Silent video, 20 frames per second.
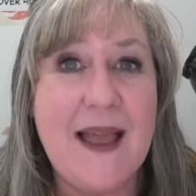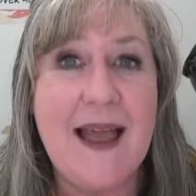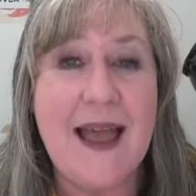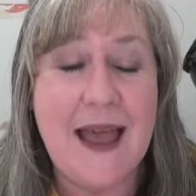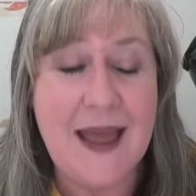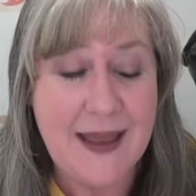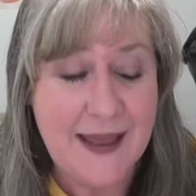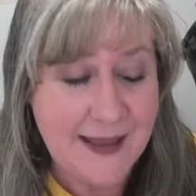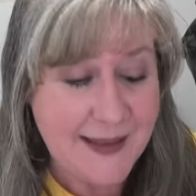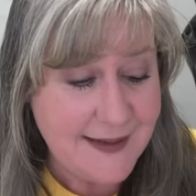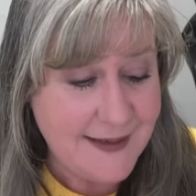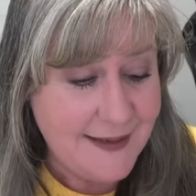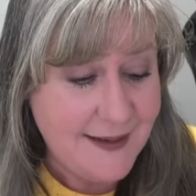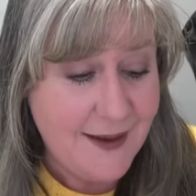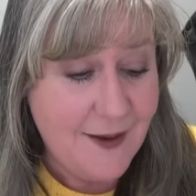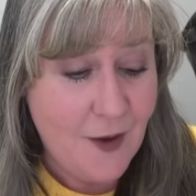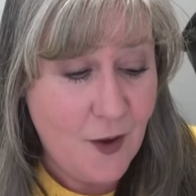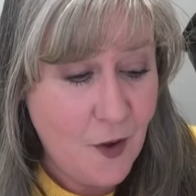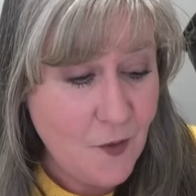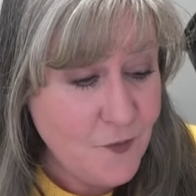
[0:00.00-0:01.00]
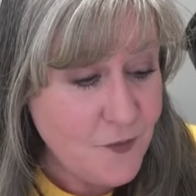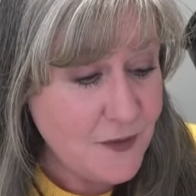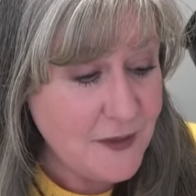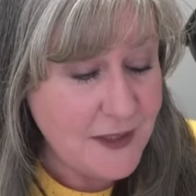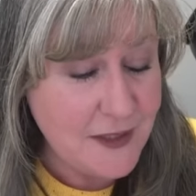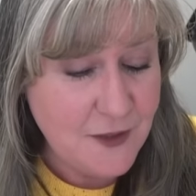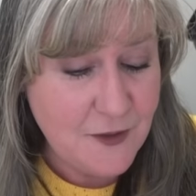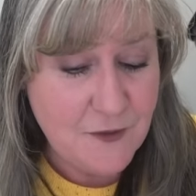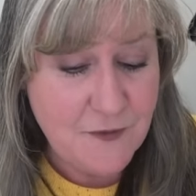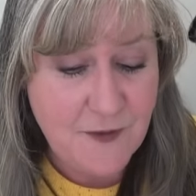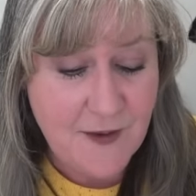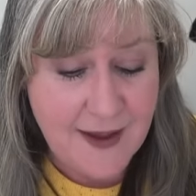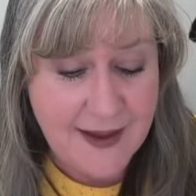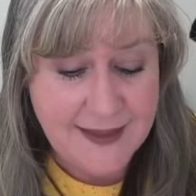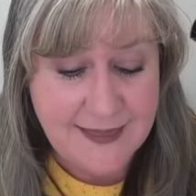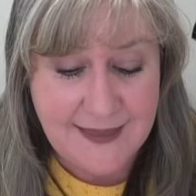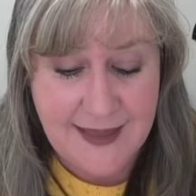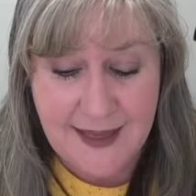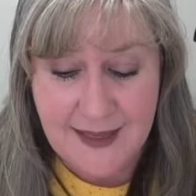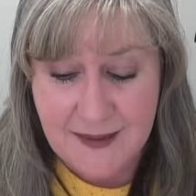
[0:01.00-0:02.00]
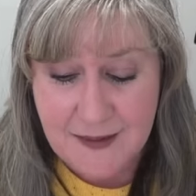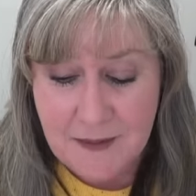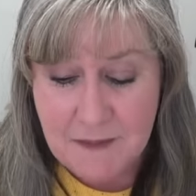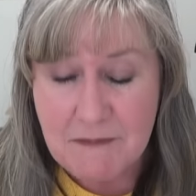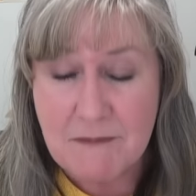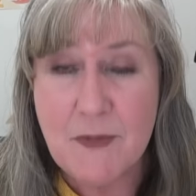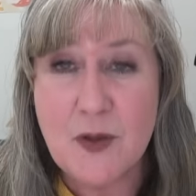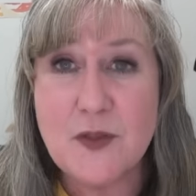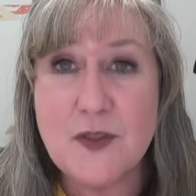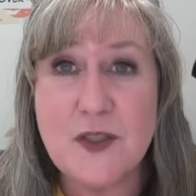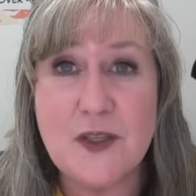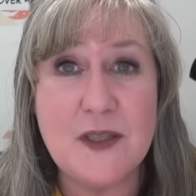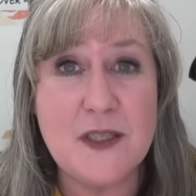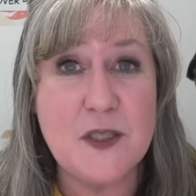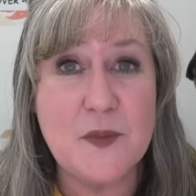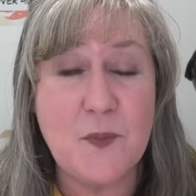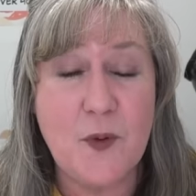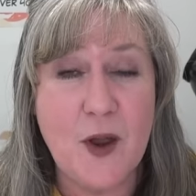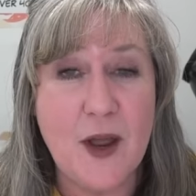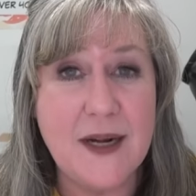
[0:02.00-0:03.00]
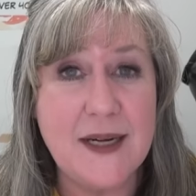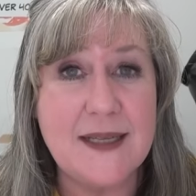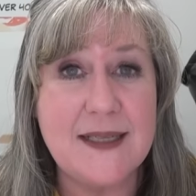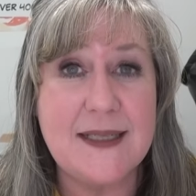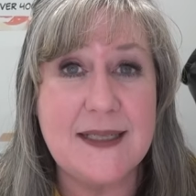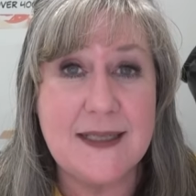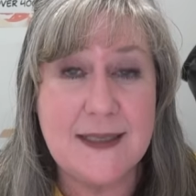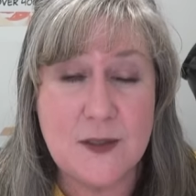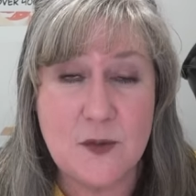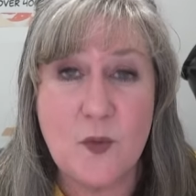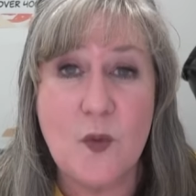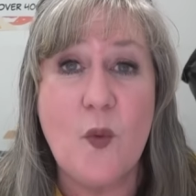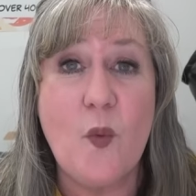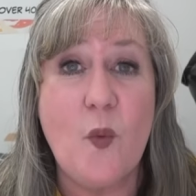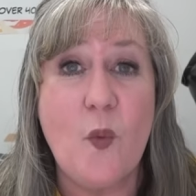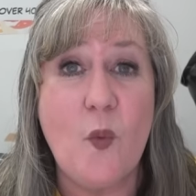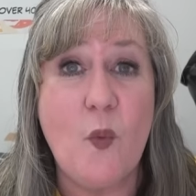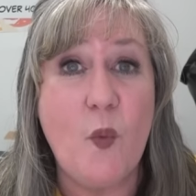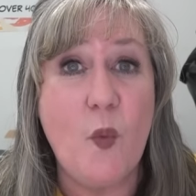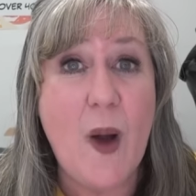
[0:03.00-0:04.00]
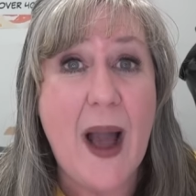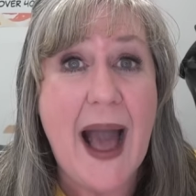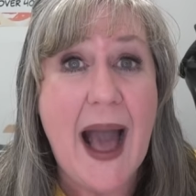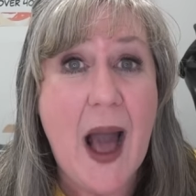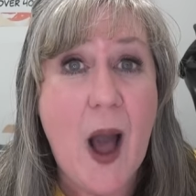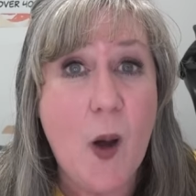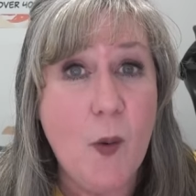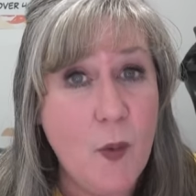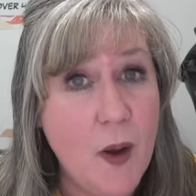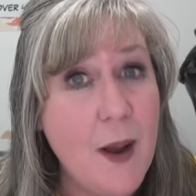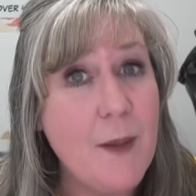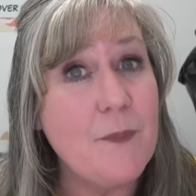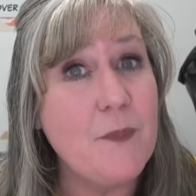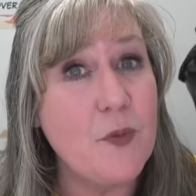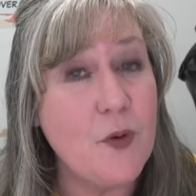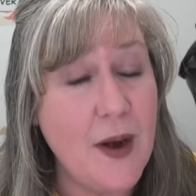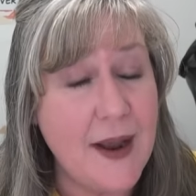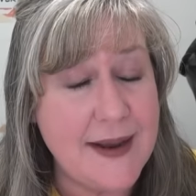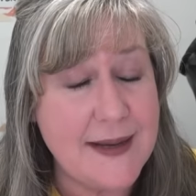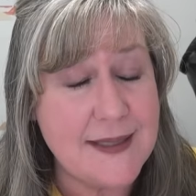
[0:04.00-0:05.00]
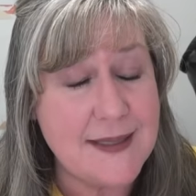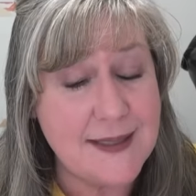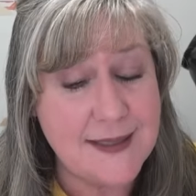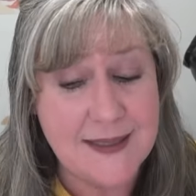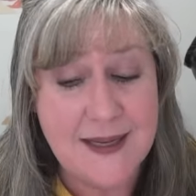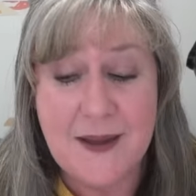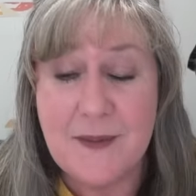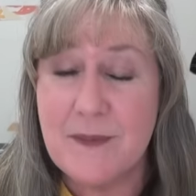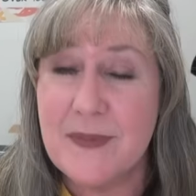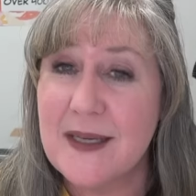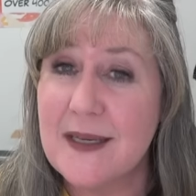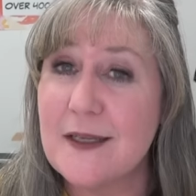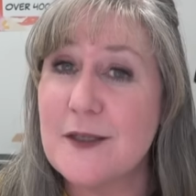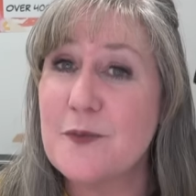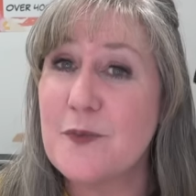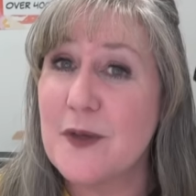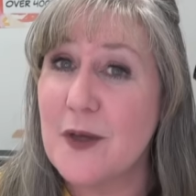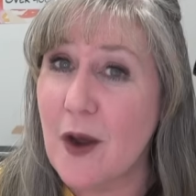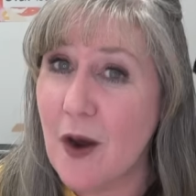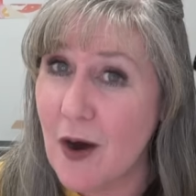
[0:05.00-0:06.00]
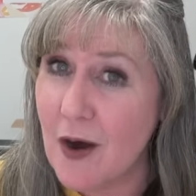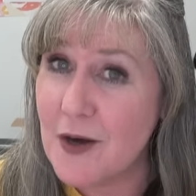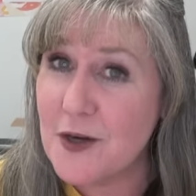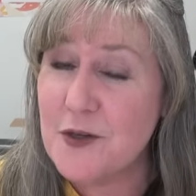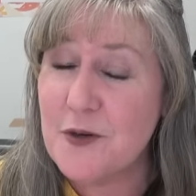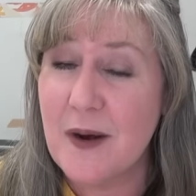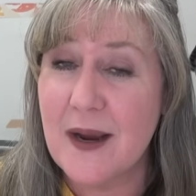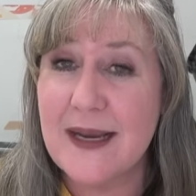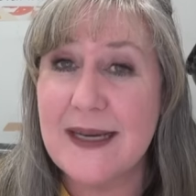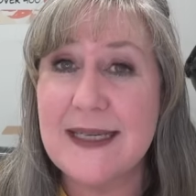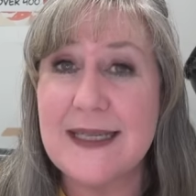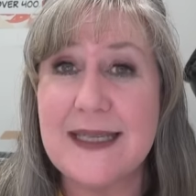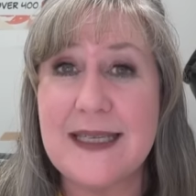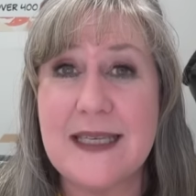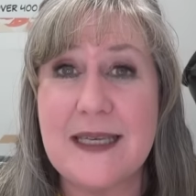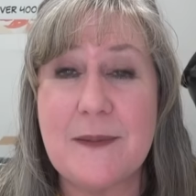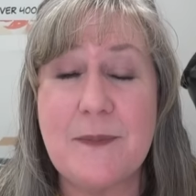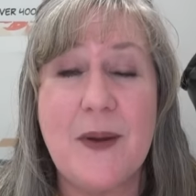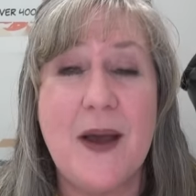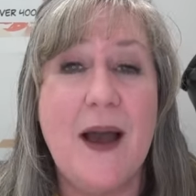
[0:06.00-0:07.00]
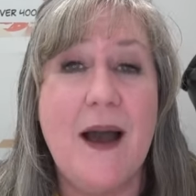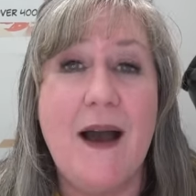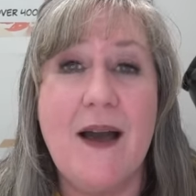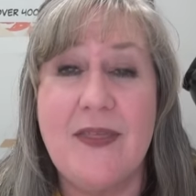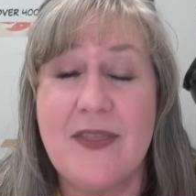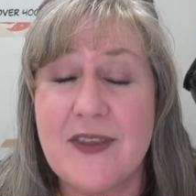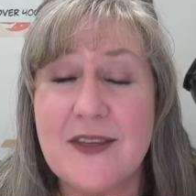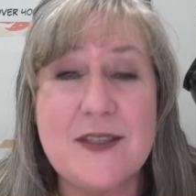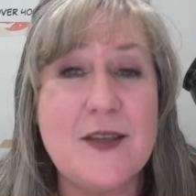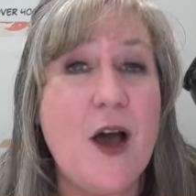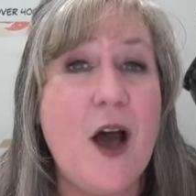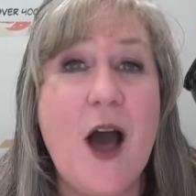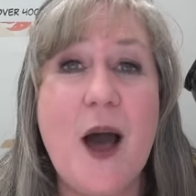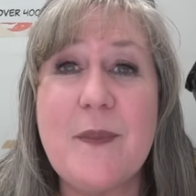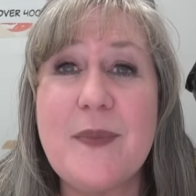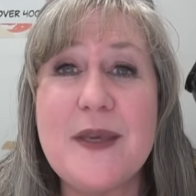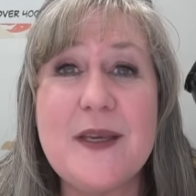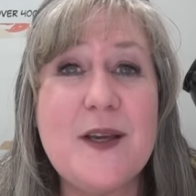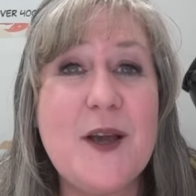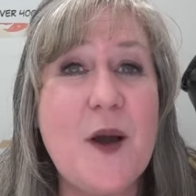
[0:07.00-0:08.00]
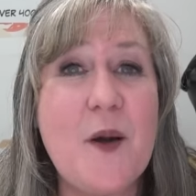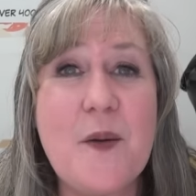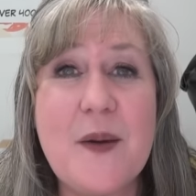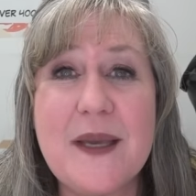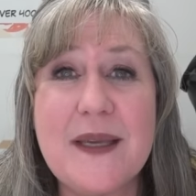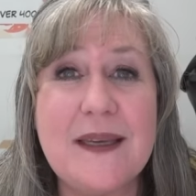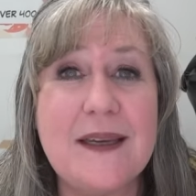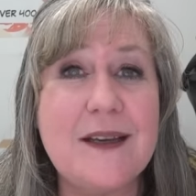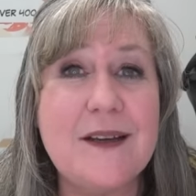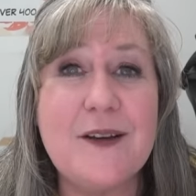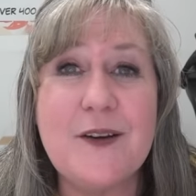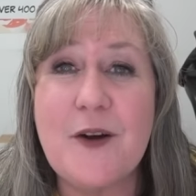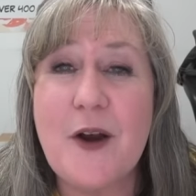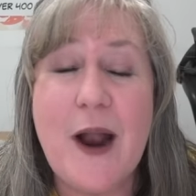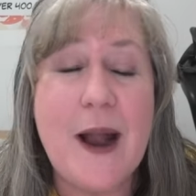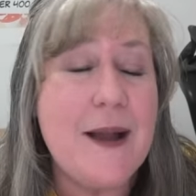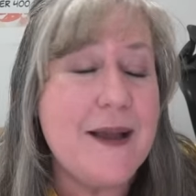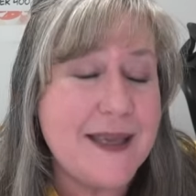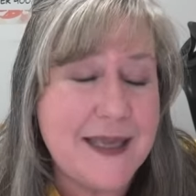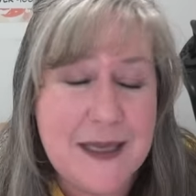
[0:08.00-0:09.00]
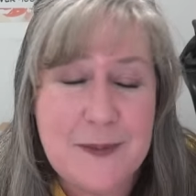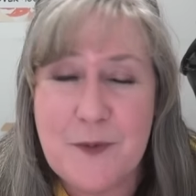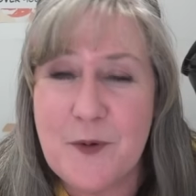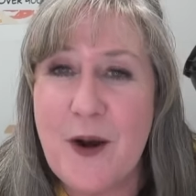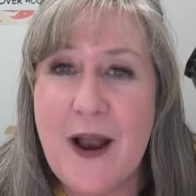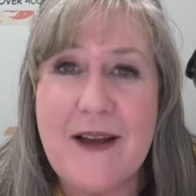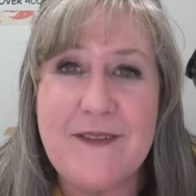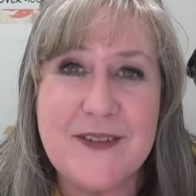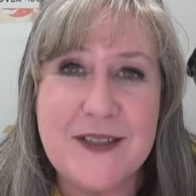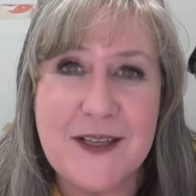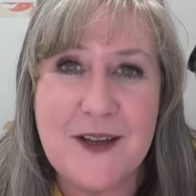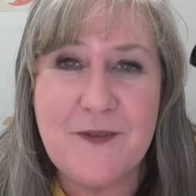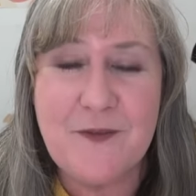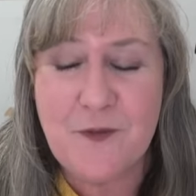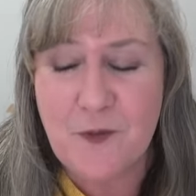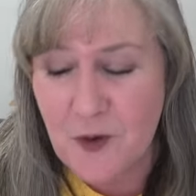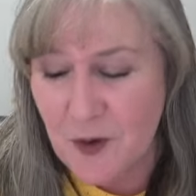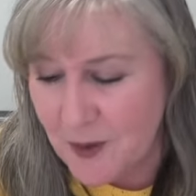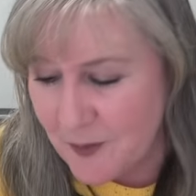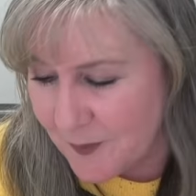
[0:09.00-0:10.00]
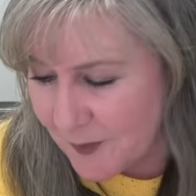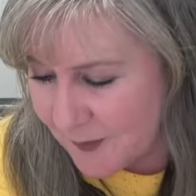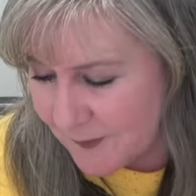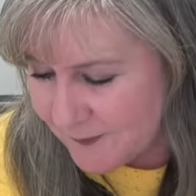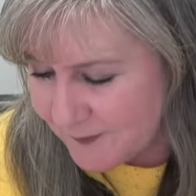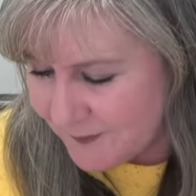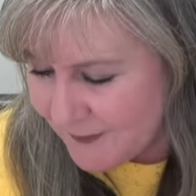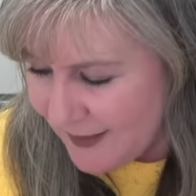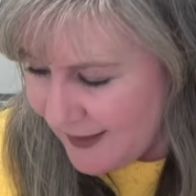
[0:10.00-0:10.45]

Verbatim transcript: And hopefully you'll find that most of this product is wow priced because we are trying to keep this hobby going and cra- keep crafting affordable.